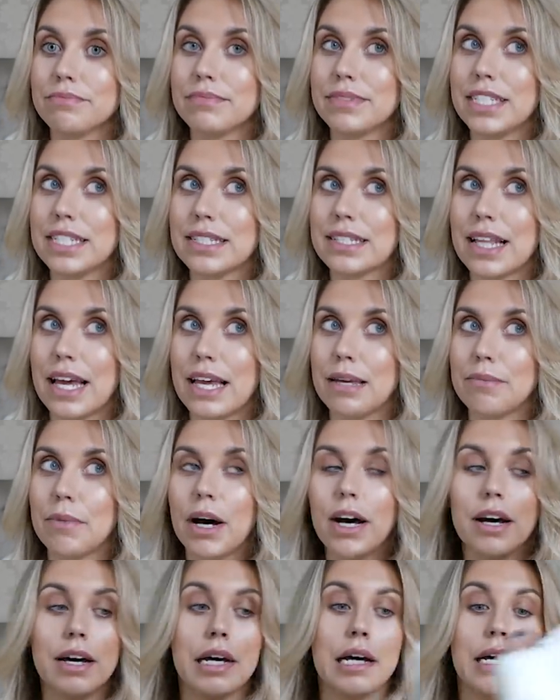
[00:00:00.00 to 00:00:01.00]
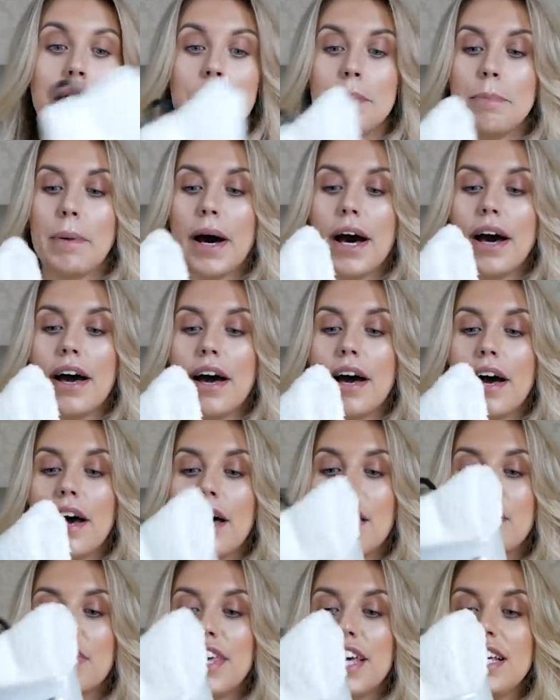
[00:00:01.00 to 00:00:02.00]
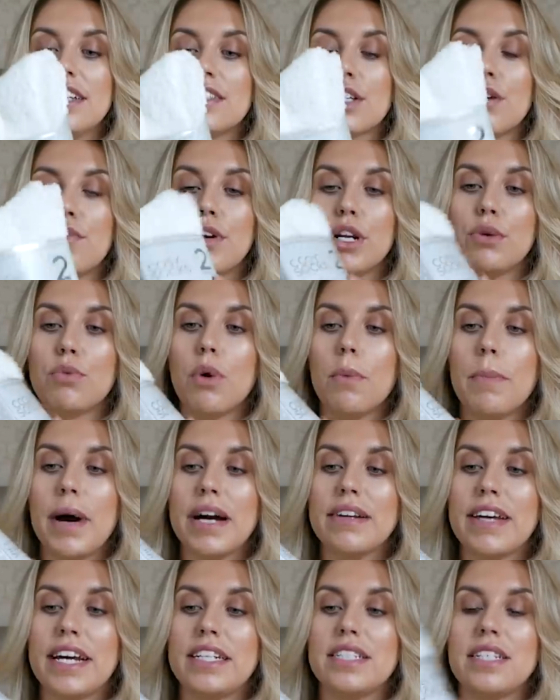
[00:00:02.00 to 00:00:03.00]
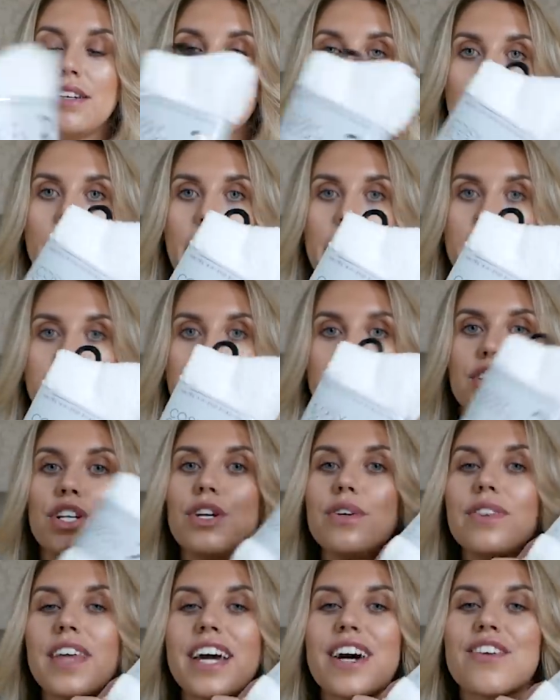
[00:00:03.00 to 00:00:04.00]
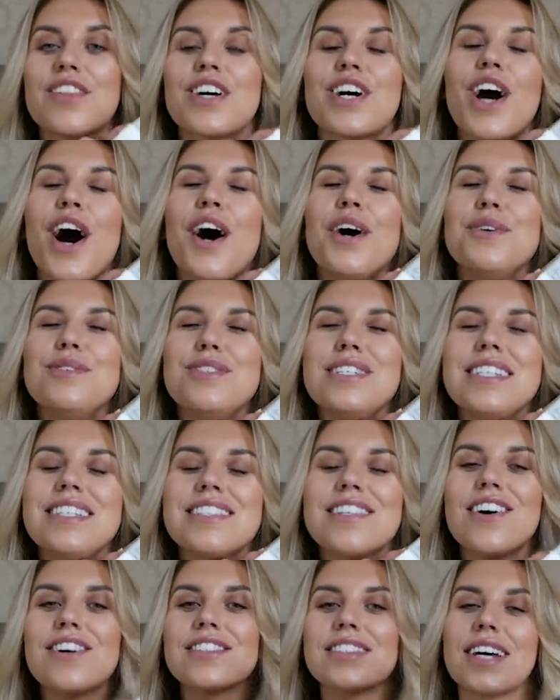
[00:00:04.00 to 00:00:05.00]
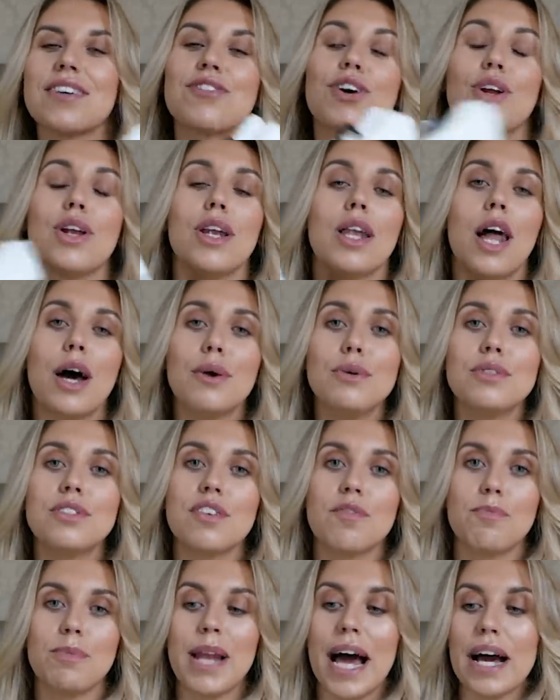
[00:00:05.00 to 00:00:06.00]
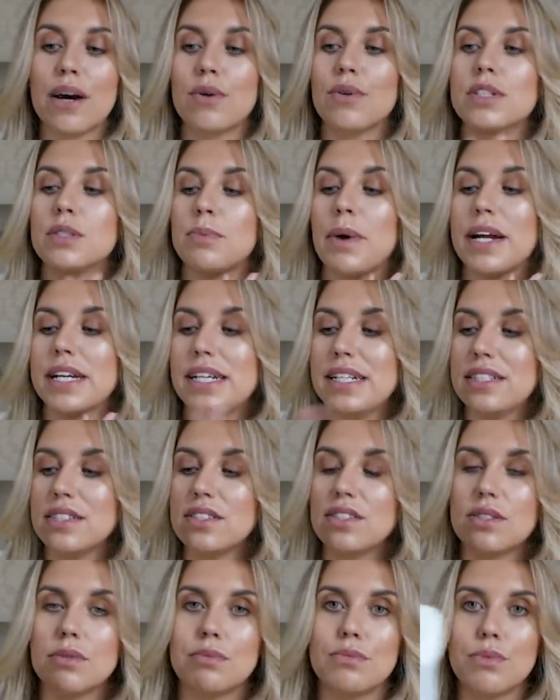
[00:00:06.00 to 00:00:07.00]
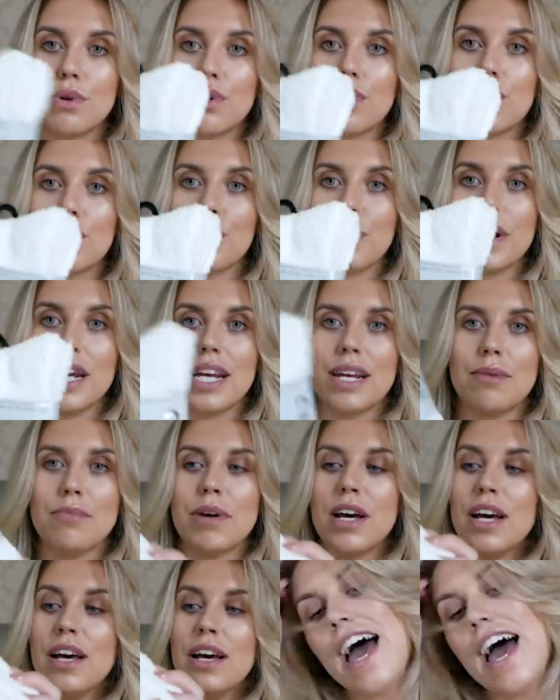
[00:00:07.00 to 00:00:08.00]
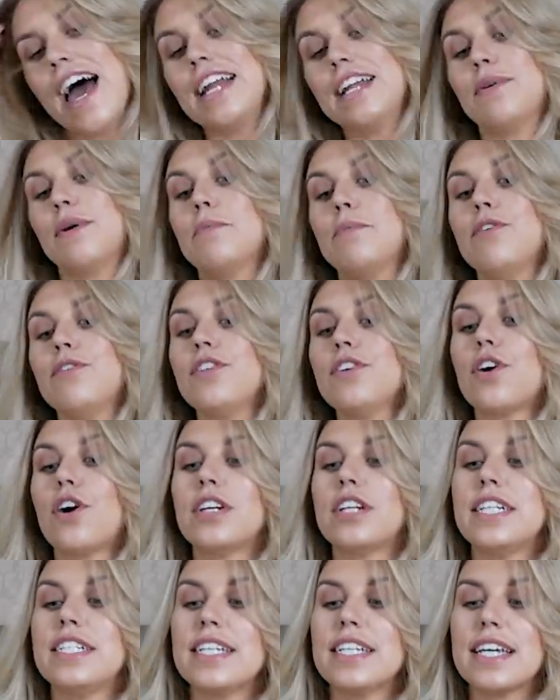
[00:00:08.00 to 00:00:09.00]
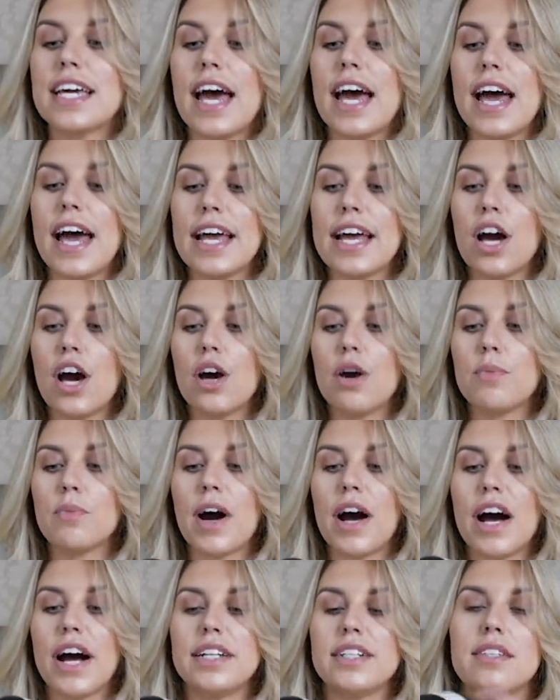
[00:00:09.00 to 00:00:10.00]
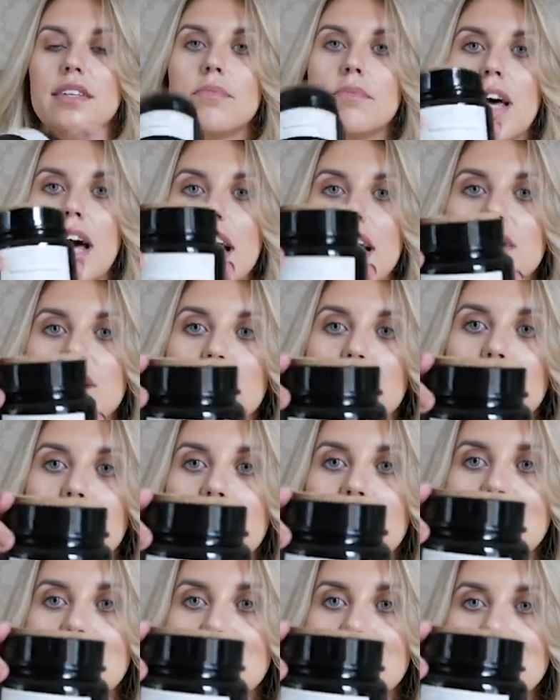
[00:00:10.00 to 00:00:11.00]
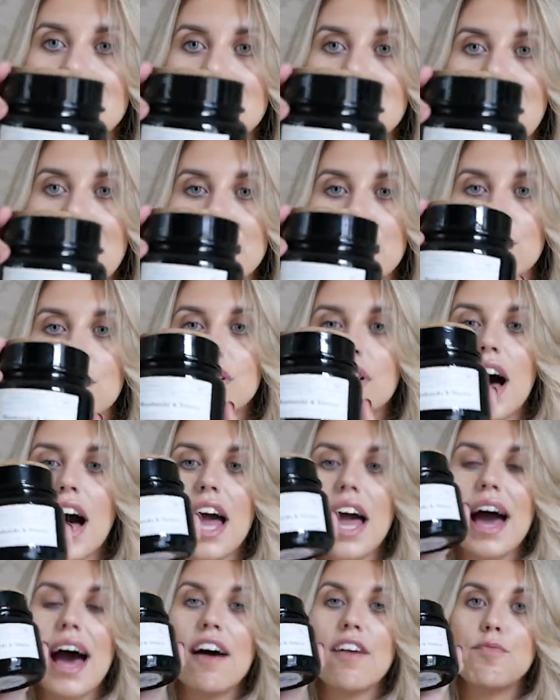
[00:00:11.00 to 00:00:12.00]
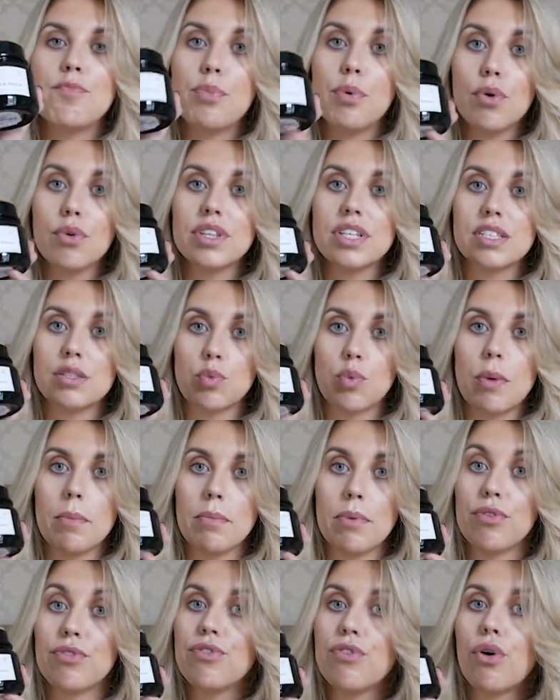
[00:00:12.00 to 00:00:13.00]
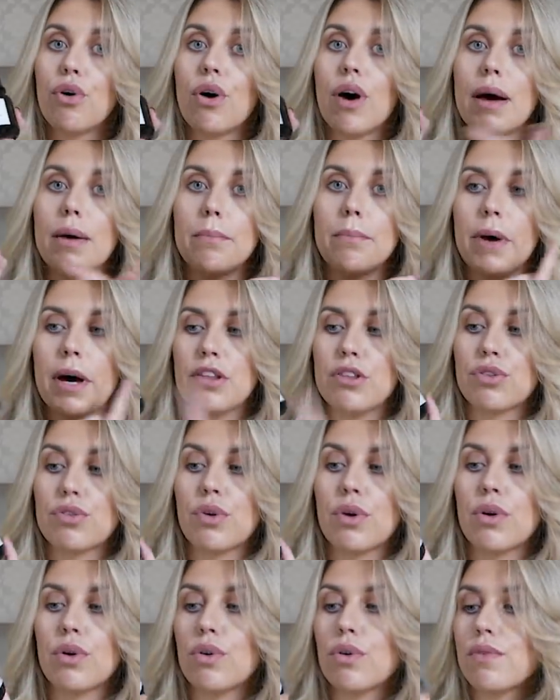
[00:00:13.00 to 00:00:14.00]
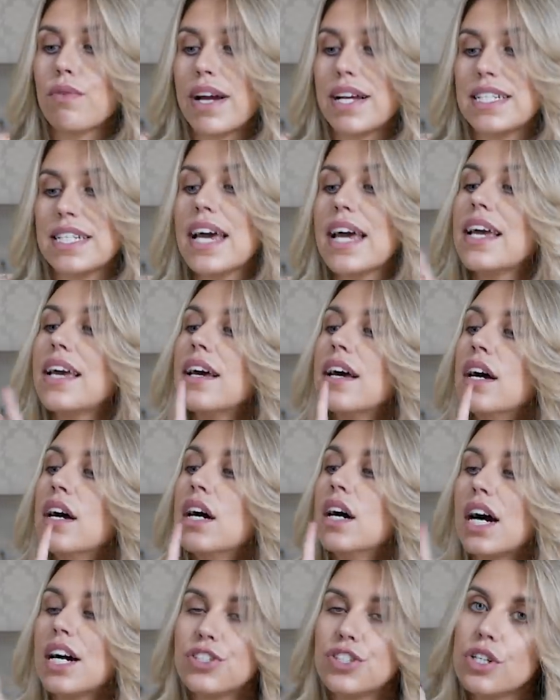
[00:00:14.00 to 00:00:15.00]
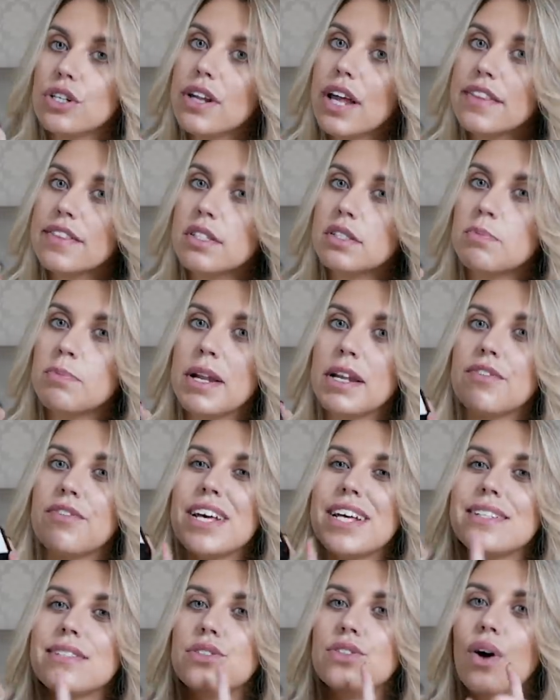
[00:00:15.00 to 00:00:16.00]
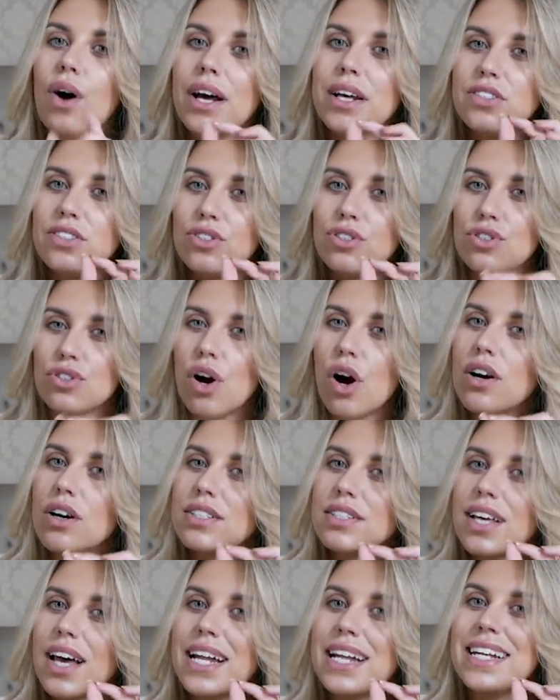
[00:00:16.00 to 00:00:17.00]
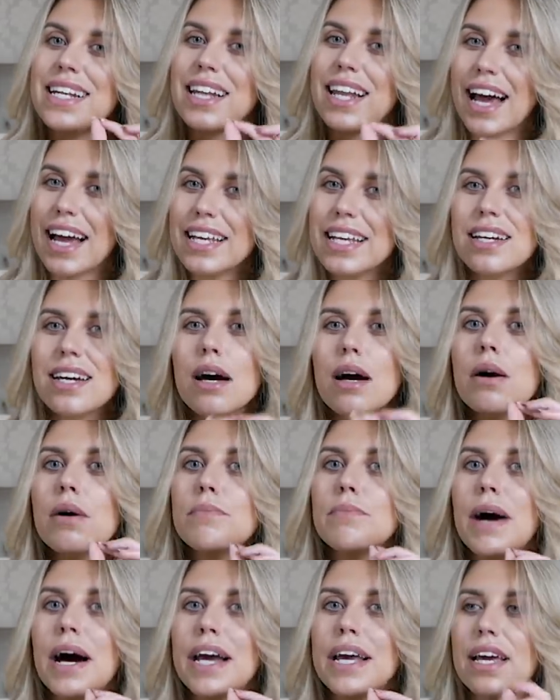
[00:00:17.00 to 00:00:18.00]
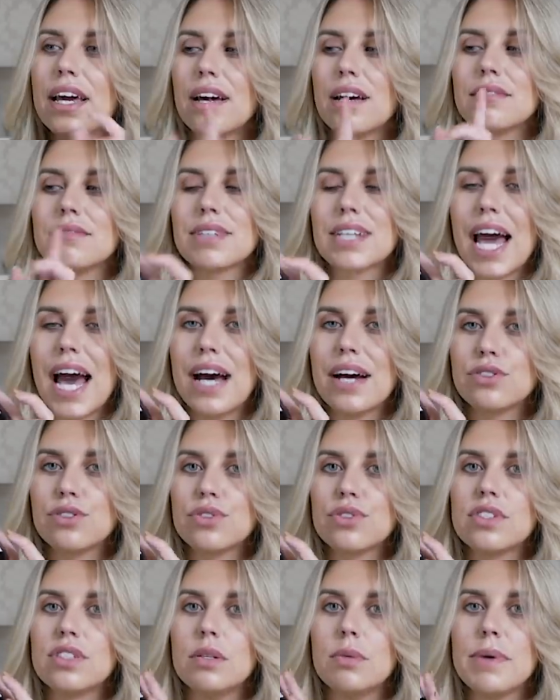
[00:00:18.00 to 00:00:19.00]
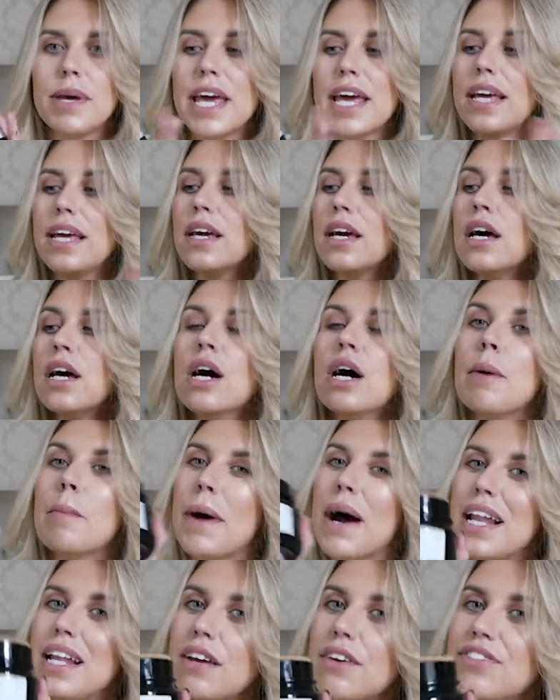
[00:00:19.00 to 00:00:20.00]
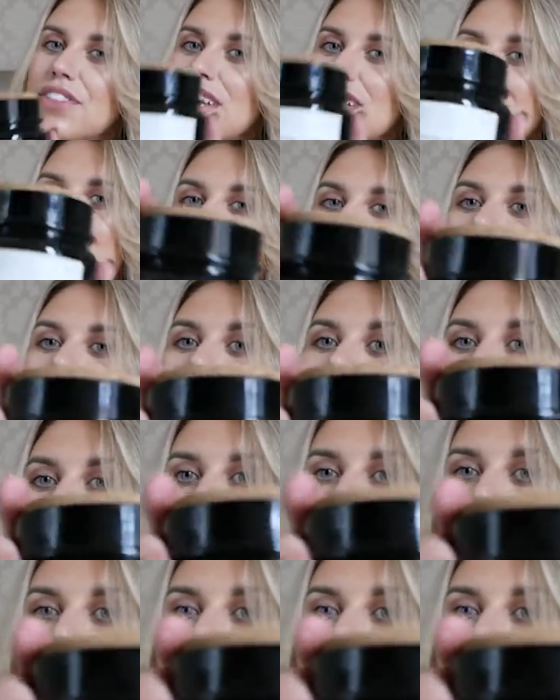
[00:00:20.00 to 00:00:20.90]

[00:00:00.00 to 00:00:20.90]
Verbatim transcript: Disclaimer, but uh, these are only one pound eighty for a pack of two. They are the cozy socks. I've got loads of black ones, but I needed some more cream. Anyway, moving on, I did get a homeware item that I saw in the sale. I have bought this one before and burnt through it already. I do like the smell of it. It's not as strong as I like my candles to be, but I love the aesthetic